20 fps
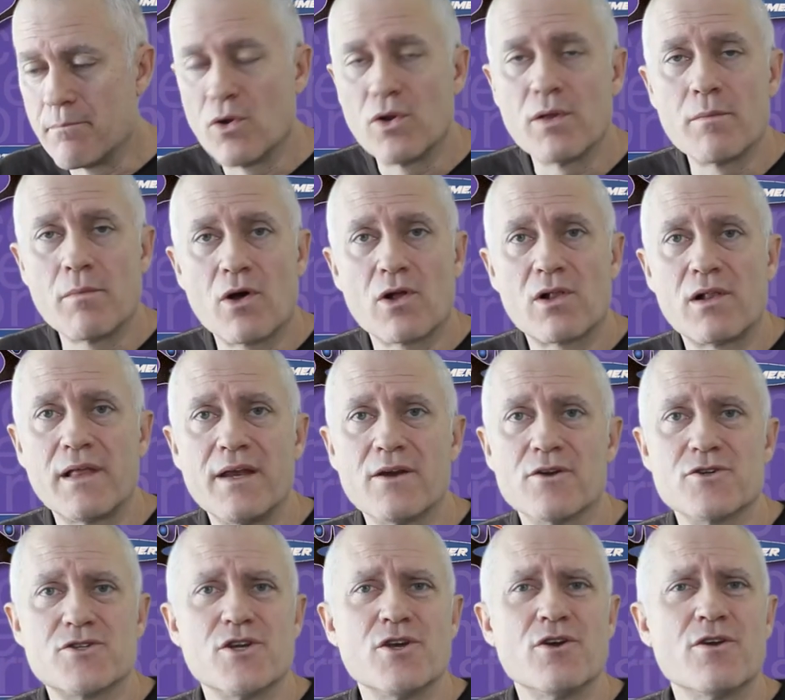bowling ball
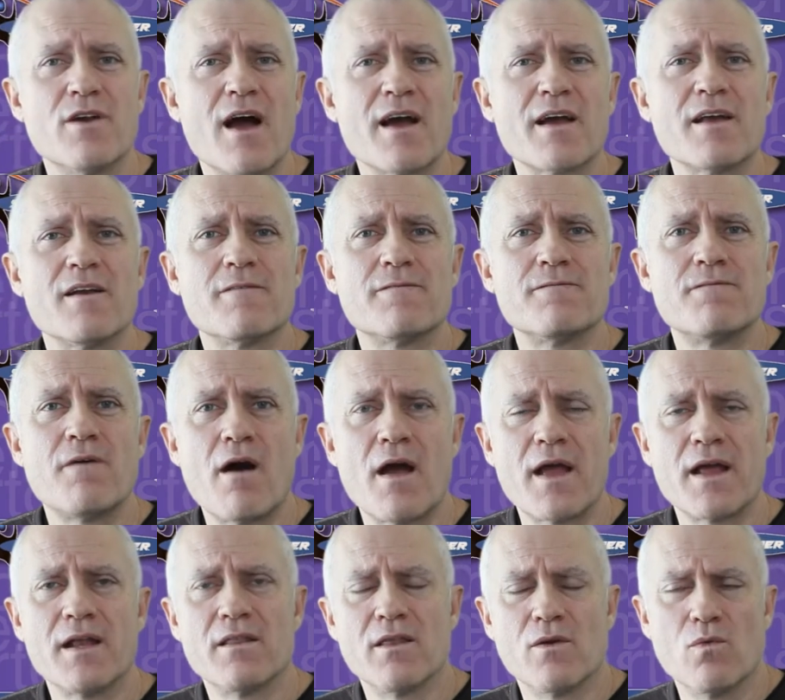cleaners, you're not going to
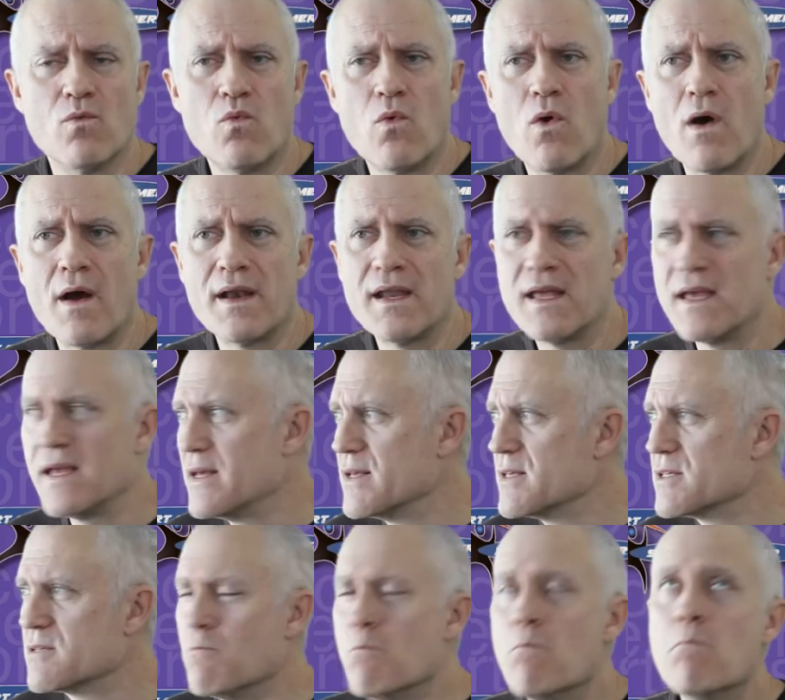find that one
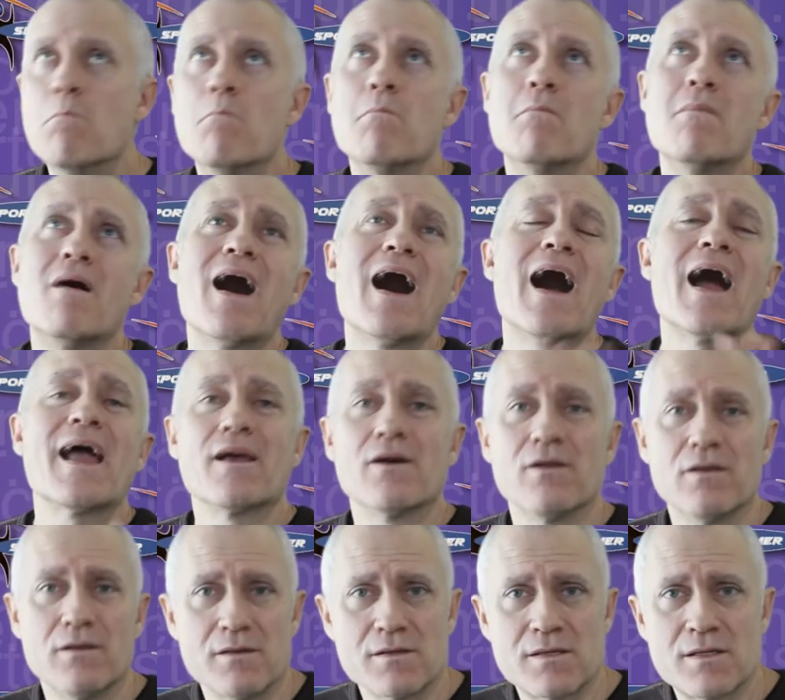is
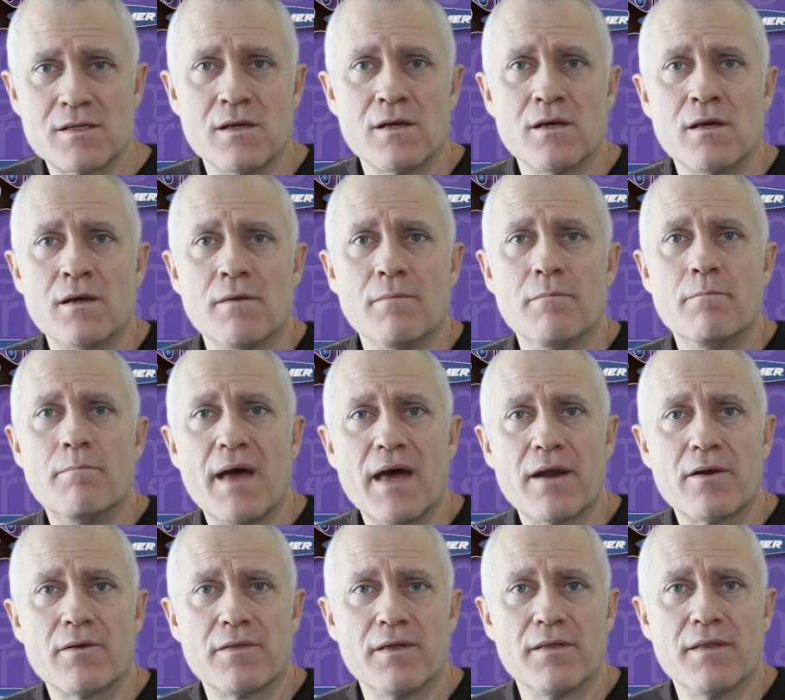miles
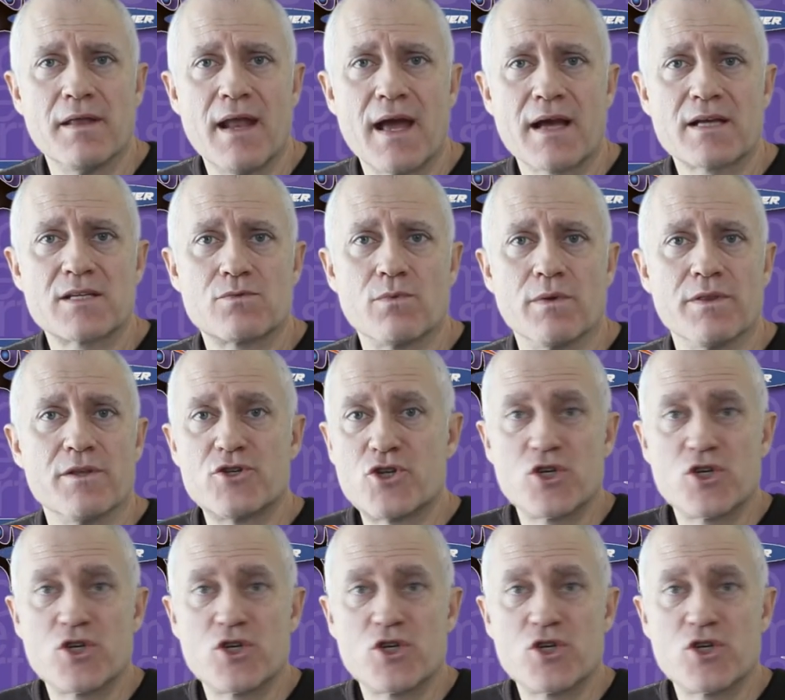better than the next one.